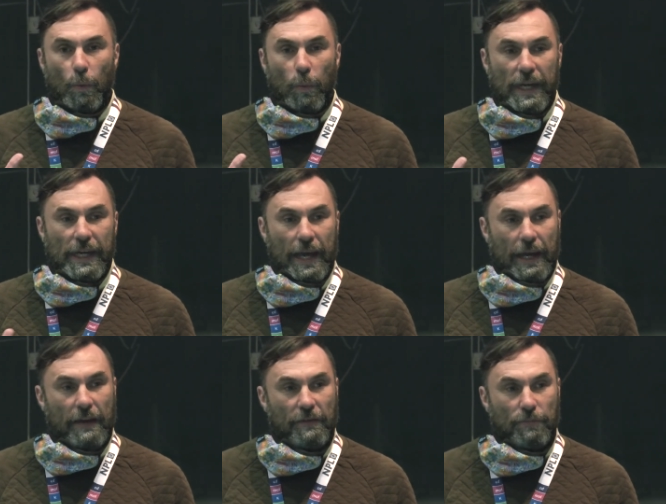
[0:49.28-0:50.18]
We
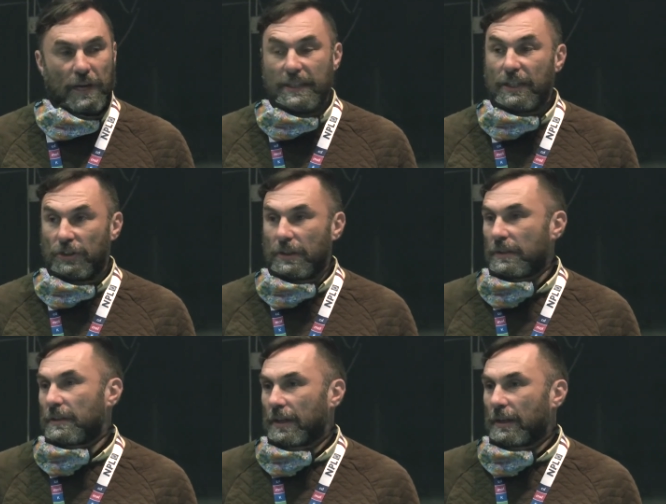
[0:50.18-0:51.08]
have
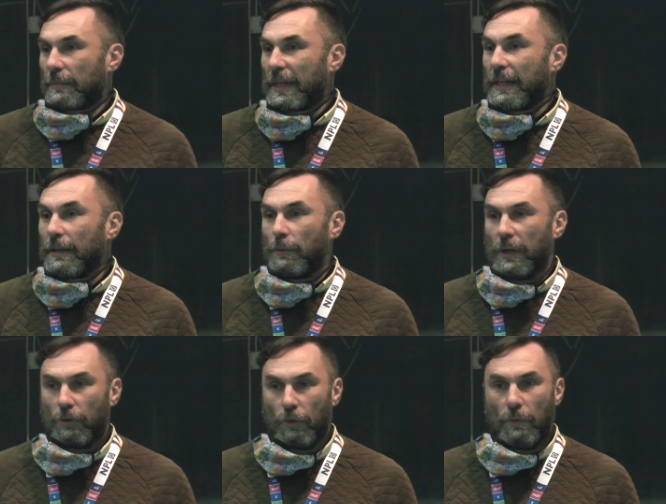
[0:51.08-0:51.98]
practitioners like me.
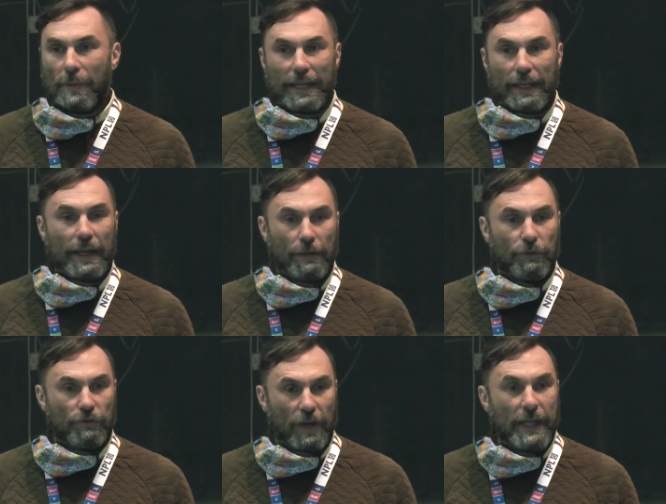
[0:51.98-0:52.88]
We're all mental
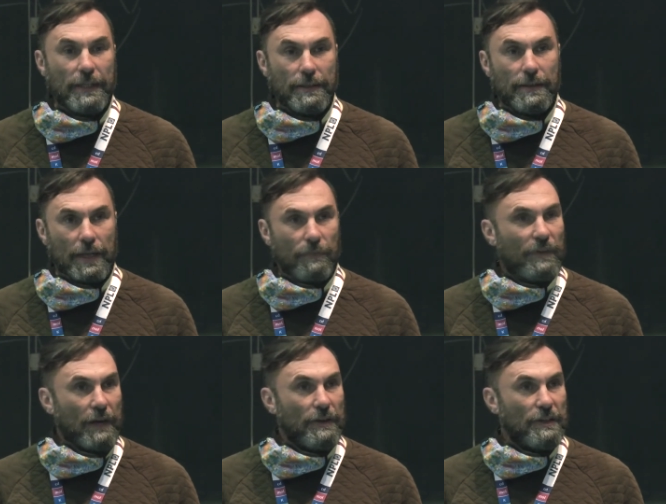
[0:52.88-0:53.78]
health trained in
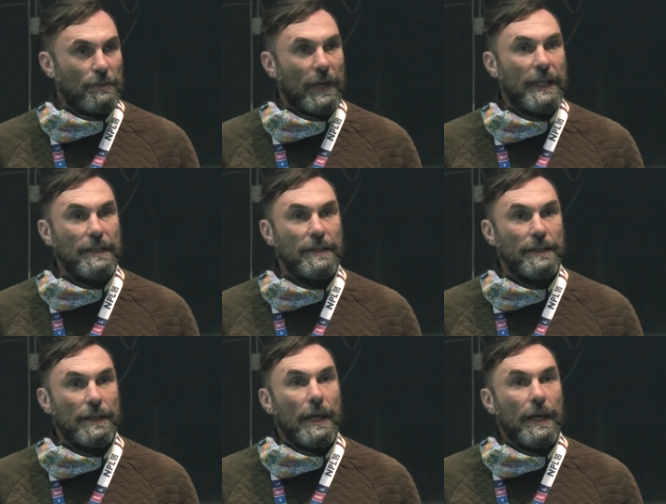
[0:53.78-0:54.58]
various ways.